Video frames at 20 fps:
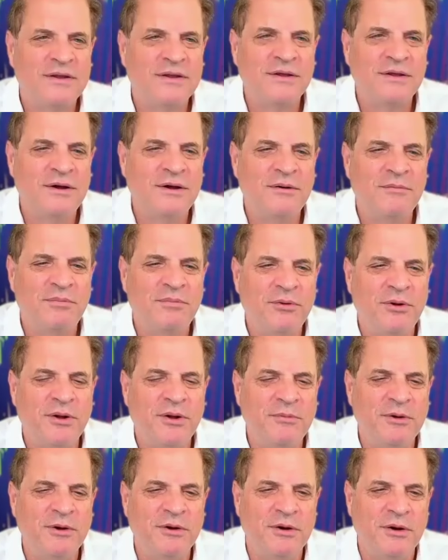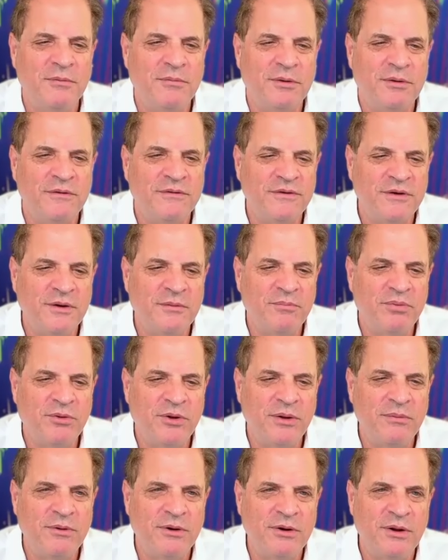the unemployment numbers, the
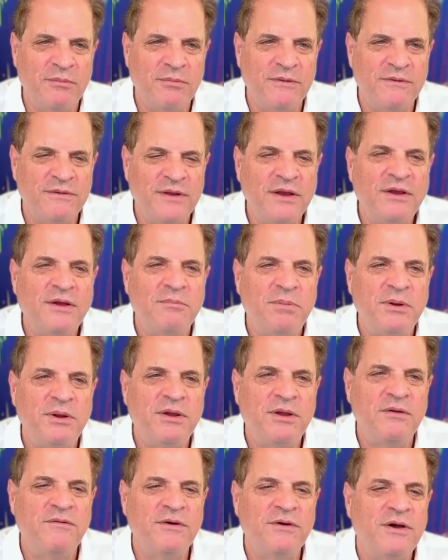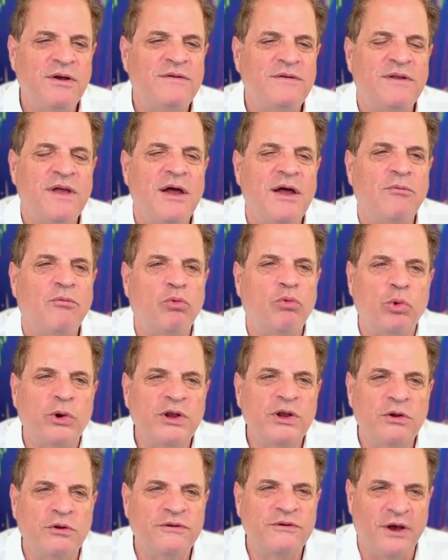employment numbers. They could be giving us that
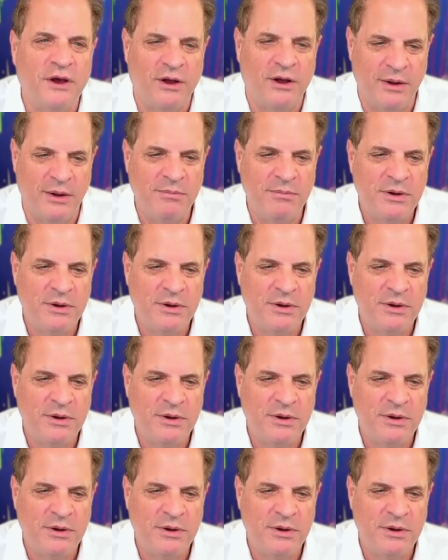real time.